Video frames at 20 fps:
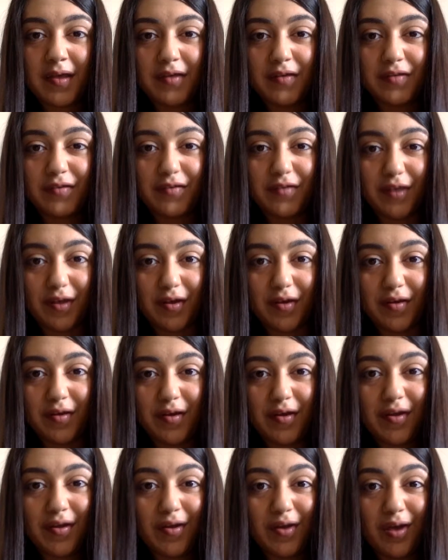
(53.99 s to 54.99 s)
So,
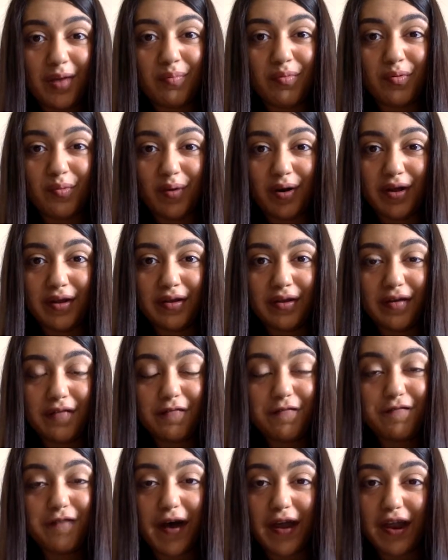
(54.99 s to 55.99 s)
number one,
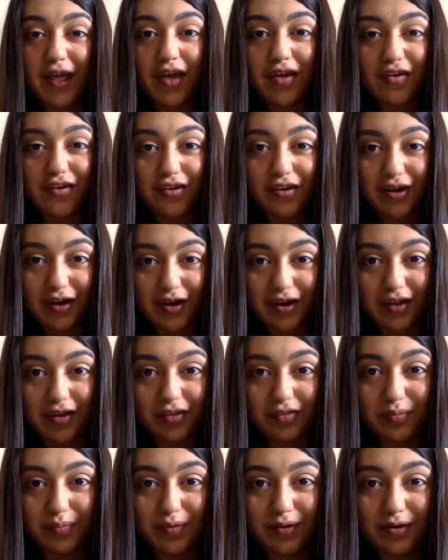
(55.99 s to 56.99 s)
finding a good hiding
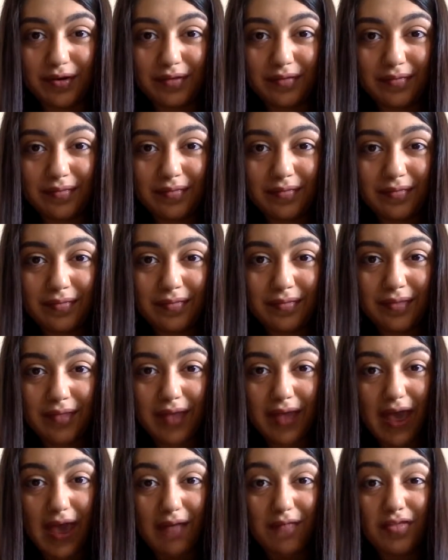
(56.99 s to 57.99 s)
spot.
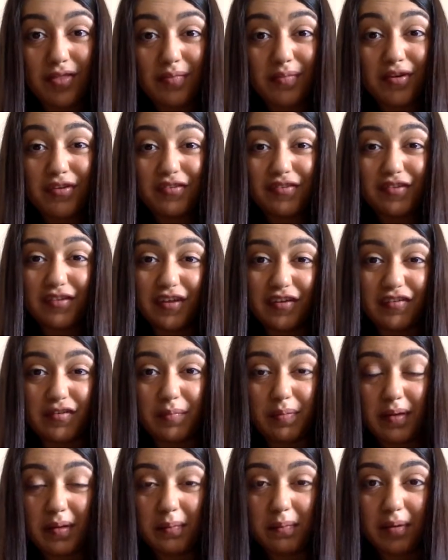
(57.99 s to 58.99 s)
Even the most
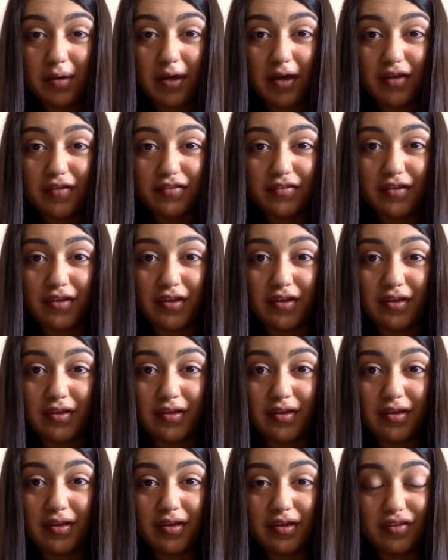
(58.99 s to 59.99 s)
disciplined person
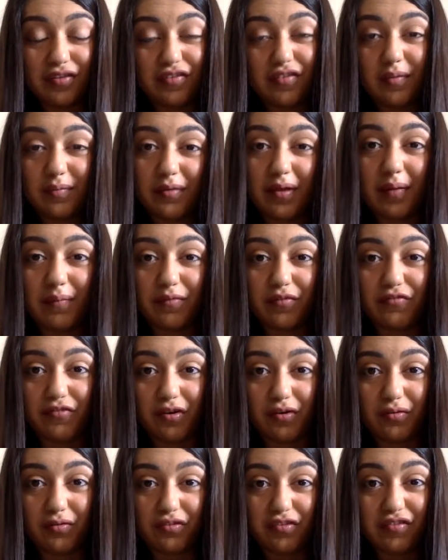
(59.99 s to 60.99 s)
can sometimes
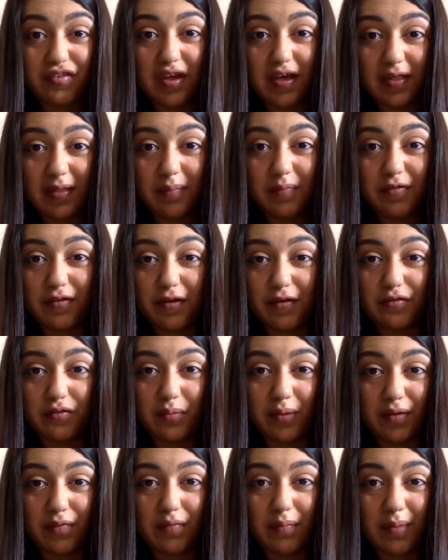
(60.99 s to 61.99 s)
struggle to tear themselves
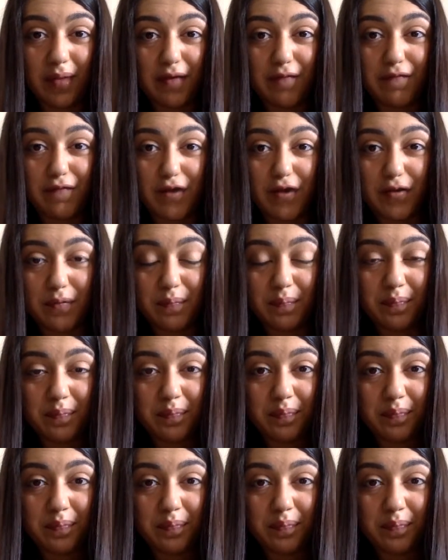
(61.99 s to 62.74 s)
away from their phone.